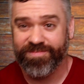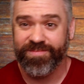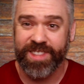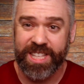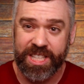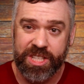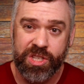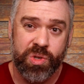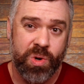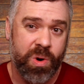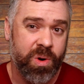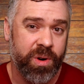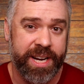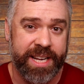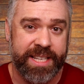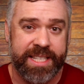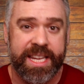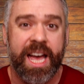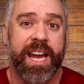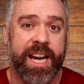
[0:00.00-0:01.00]
the
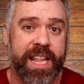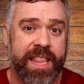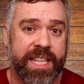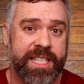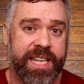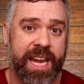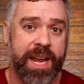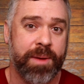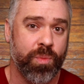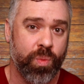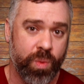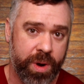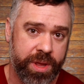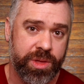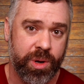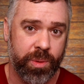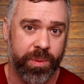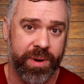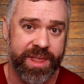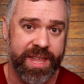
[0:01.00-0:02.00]
story is kind of the same
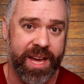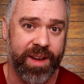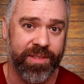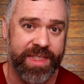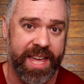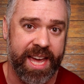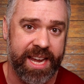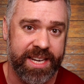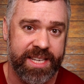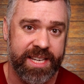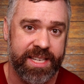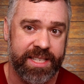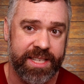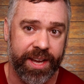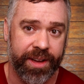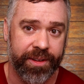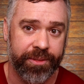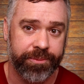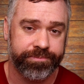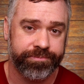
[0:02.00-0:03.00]
with or without that
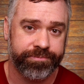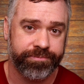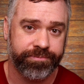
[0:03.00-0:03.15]
detail?